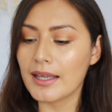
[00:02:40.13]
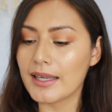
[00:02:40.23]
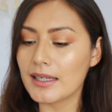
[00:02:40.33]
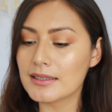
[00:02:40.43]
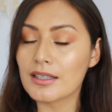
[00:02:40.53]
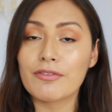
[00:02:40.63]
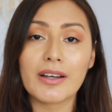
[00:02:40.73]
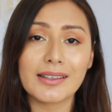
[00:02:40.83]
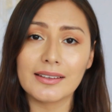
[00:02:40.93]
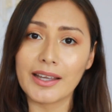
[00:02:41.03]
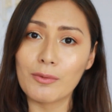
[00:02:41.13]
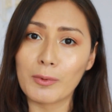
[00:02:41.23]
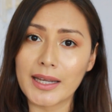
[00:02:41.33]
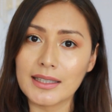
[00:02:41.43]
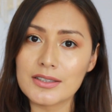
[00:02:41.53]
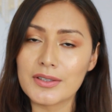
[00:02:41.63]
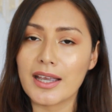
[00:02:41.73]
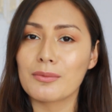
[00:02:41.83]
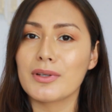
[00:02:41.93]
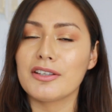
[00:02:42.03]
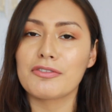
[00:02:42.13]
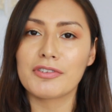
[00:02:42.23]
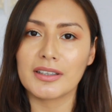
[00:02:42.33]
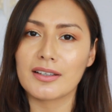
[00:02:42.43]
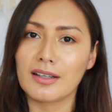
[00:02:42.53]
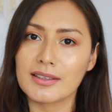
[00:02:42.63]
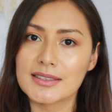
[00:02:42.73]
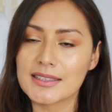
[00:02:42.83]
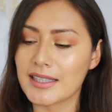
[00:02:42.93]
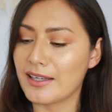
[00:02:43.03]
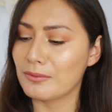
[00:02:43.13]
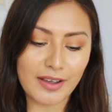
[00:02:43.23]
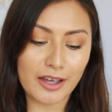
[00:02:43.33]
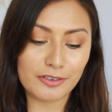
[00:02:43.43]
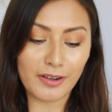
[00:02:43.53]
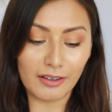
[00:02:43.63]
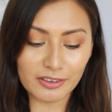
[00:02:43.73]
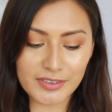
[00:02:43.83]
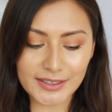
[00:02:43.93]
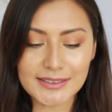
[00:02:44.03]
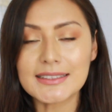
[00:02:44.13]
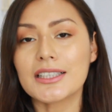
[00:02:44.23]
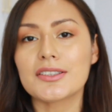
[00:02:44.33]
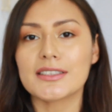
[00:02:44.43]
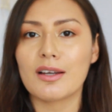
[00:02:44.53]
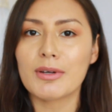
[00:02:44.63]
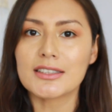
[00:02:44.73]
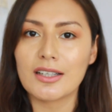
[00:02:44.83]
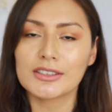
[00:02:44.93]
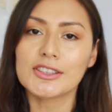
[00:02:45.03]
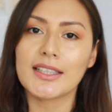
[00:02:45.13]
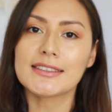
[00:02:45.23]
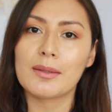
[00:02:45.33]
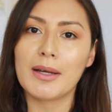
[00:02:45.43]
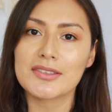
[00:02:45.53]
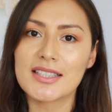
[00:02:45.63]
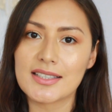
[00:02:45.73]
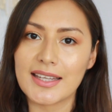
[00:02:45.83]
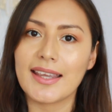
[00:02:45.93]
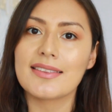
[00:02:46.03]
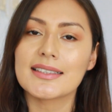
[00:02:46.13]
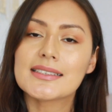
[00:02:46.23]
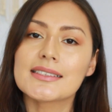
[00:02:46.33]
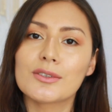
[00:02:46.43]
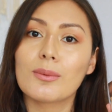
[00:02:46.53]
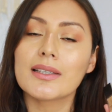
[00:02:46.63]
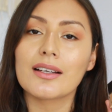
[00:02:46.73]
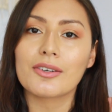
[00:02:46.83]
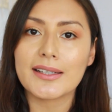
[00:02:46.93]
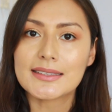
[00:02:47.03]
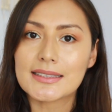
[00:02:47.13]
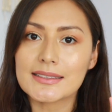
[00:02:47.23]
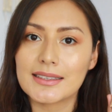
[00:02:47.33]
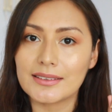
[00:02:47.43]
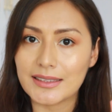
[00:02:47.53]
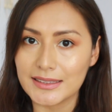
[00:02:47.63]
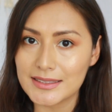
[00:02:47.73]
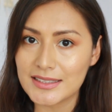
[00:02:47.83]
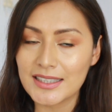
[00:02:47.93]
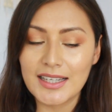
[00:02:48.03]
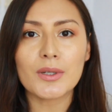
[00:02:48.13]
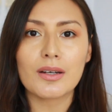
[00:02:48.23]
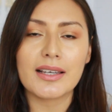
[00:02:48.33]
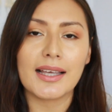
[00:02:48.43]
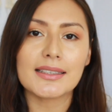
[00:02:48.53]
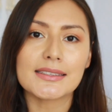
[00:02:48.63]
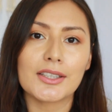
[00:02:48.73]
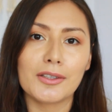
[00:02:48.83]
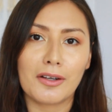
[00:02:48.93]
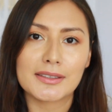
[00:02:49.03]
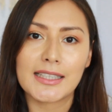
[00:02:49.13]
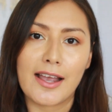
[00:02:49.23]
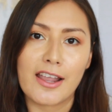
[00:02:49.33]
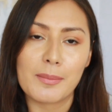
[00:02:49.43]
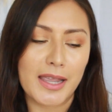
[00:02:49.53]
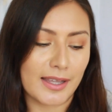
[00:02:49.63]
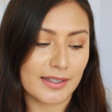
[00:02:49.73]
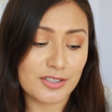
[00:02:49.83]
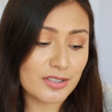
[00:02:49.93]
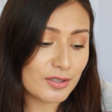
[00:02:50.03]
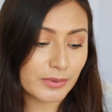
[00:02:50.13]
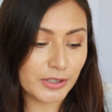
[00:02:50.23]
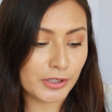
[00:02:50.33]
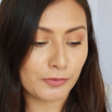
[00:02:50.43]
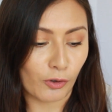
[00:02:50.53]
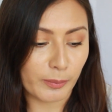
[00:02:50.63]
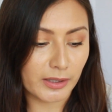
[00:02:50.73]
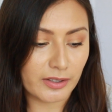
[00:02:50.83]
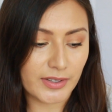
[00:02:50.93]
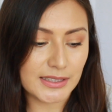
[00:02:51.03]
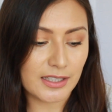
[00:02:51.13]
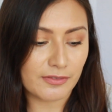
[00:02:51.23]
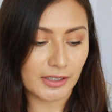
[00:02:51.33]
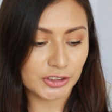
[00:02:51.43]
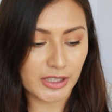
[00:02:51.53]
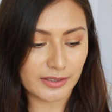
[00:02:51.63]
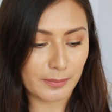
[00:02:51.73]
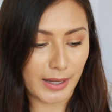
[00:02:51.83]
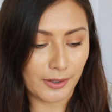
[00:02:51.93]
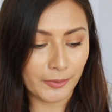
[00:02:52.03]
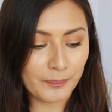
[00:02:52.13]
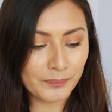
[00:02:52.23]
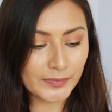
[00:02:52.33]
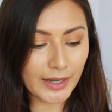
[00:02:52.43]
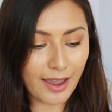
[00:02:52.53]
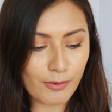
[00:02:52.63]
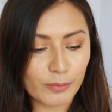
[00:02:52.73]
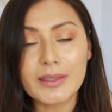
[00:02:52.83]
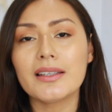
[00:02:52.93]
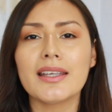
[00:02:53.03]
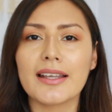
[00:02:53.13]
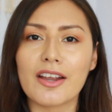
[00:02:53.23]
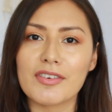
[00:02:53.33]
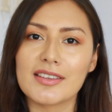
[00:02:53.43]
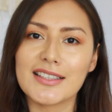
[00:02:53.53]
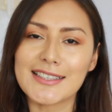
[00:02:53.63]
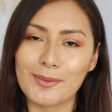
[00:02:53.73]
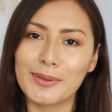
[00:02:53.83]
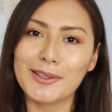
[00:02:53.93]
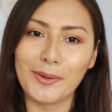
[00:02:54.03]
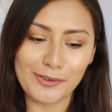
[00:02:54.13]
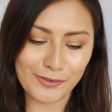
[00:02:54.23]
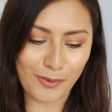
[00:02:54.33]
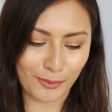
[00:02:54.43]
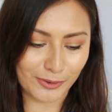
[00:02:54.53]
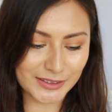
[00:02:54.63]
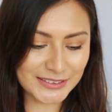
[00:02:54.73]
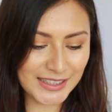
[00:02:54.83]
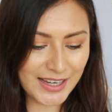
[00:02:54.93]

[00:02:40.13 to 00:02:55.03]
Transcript: It's very lightweight. You can't really feel it on the skin. Out of all of the concealers that I'm going to talk to you guys about today, this is the one that creases the least. This one lasts a long time, and it's just a really good formula. If you guys have not checked them out, I will be linking everything down below, of course.